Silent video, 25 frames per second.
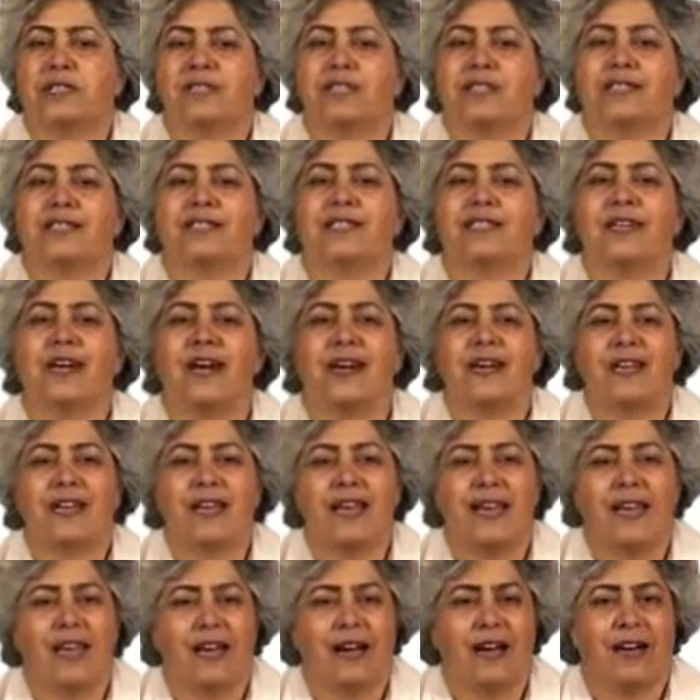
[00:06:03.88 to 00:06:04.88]
that they are
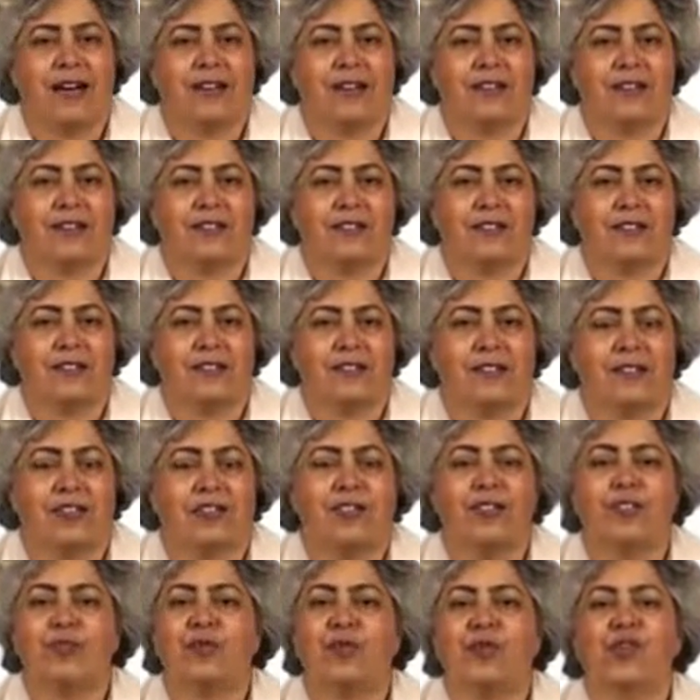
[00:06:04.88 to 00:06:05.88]
liars.
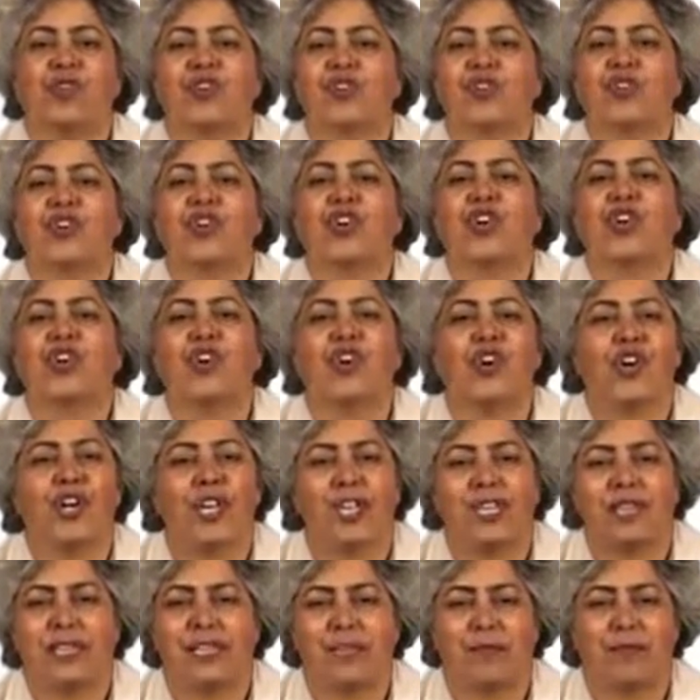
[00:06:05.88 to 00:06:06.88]
You wouldn't
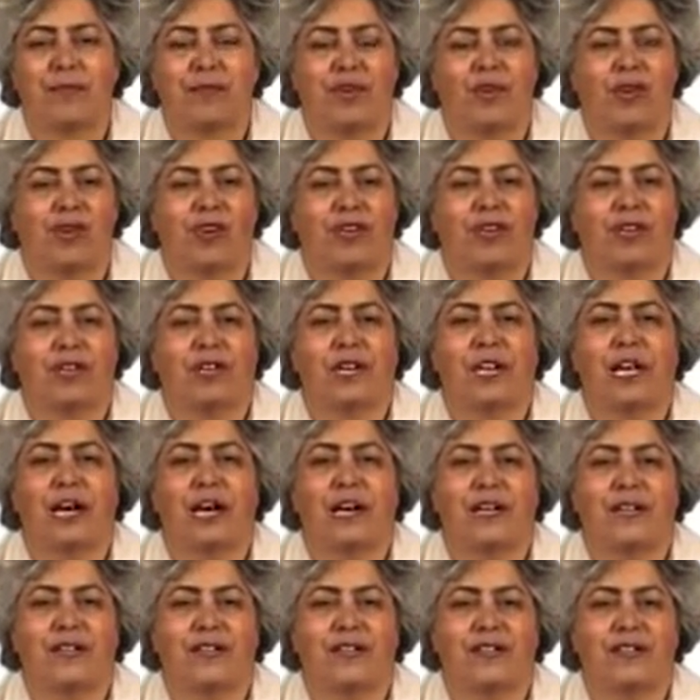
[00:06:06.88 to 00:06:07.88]
call them
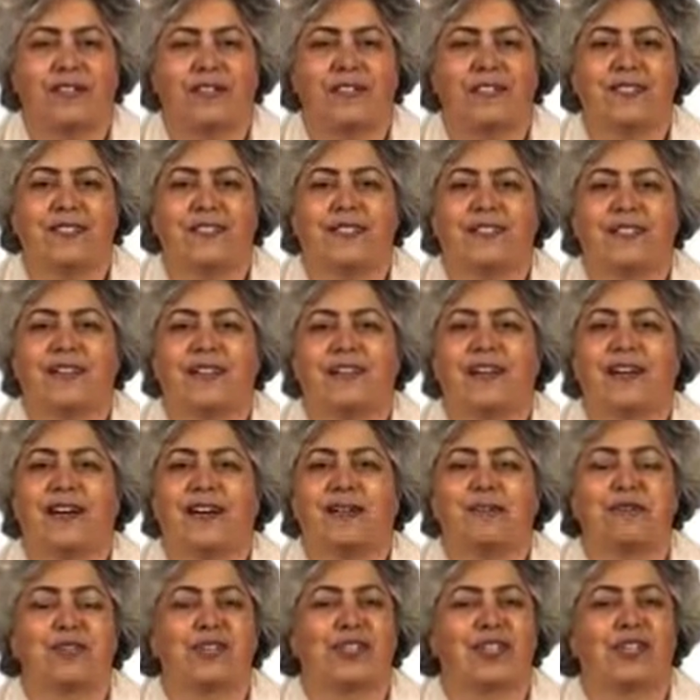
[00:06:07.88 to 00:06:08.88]
liars.
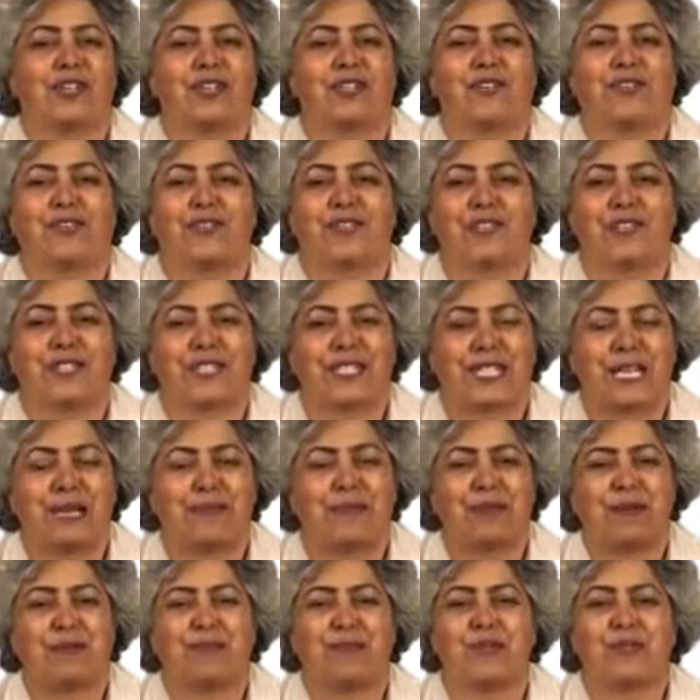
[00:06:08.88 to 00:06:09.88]
I'm sorry for the
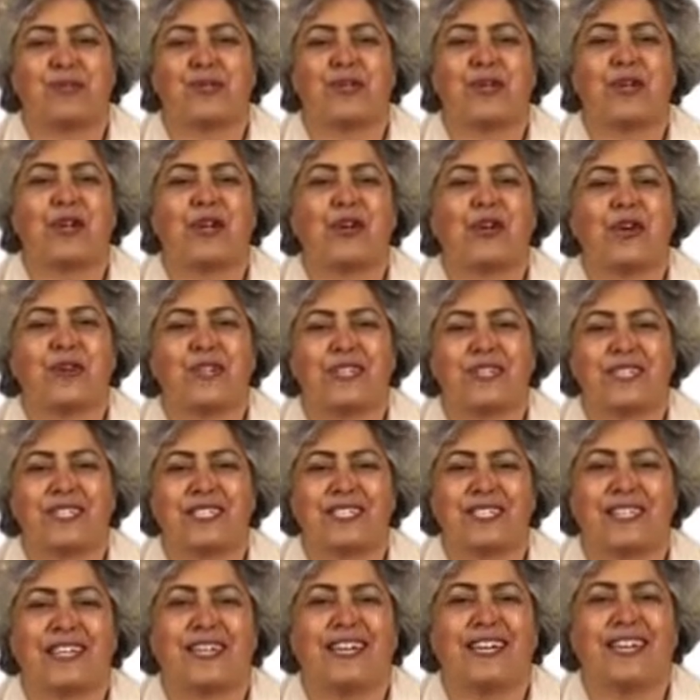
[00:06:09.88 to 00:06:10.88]
slip up between
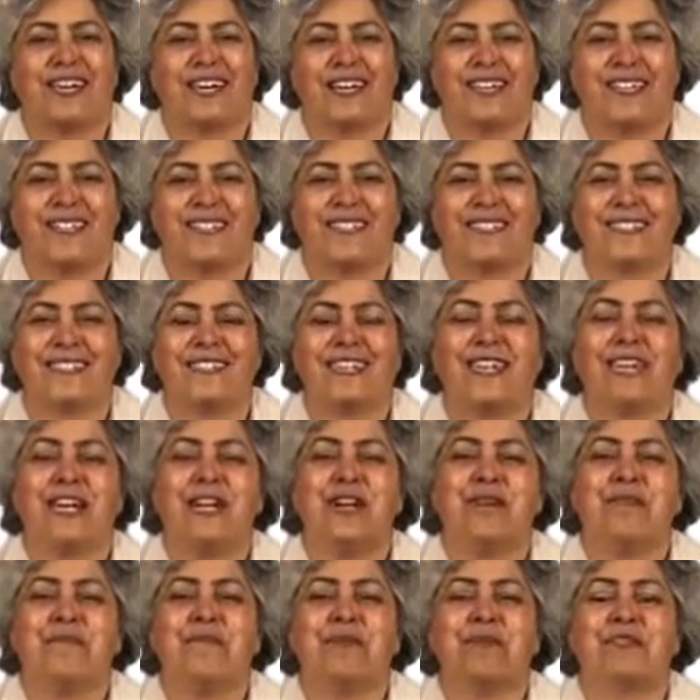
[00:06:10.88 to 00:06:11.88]
lawyers and liars,
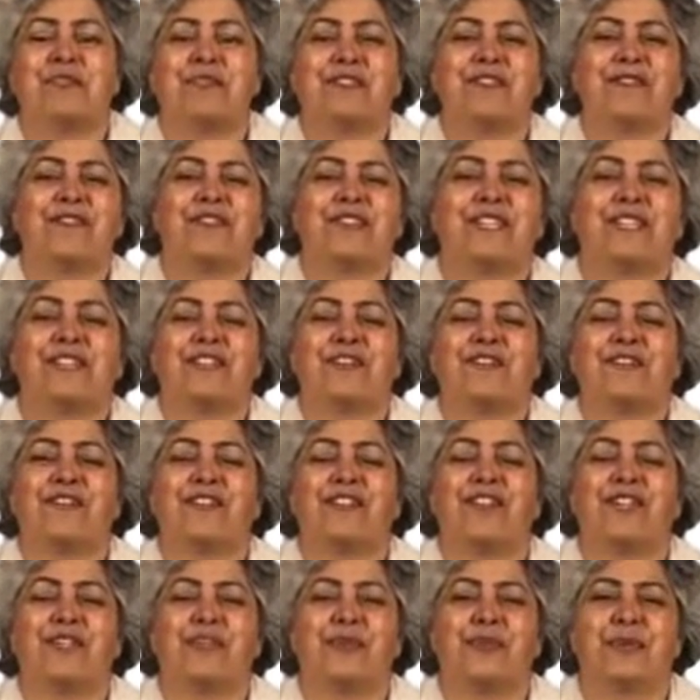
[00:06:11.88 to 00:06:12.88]
but we very
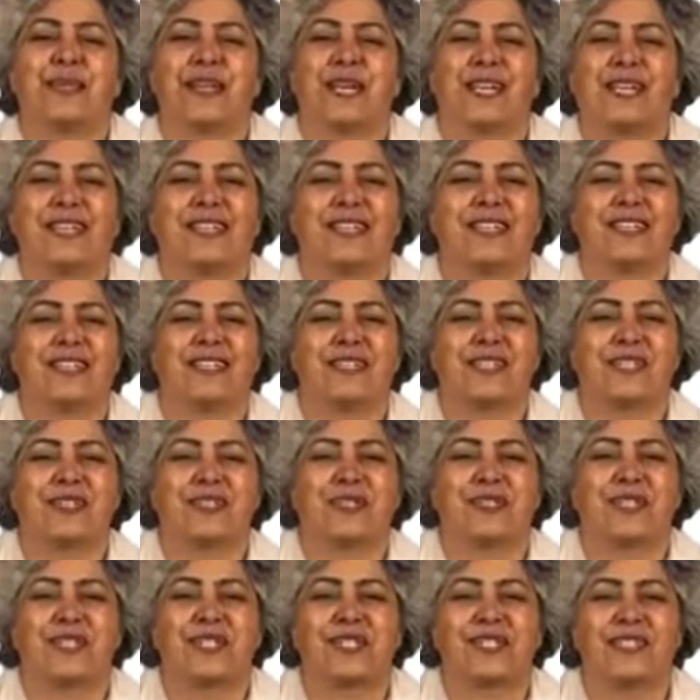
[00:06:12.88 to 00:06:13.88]
frequently
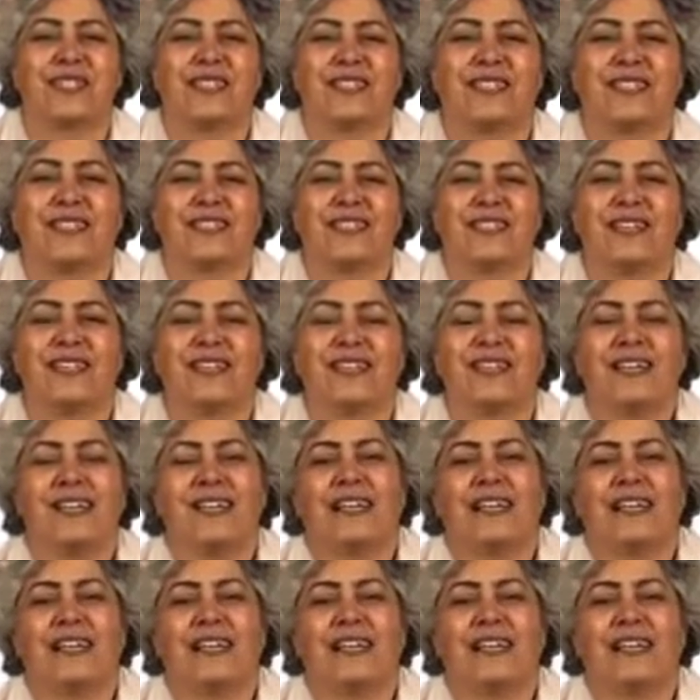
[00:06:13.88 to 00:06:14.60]
associate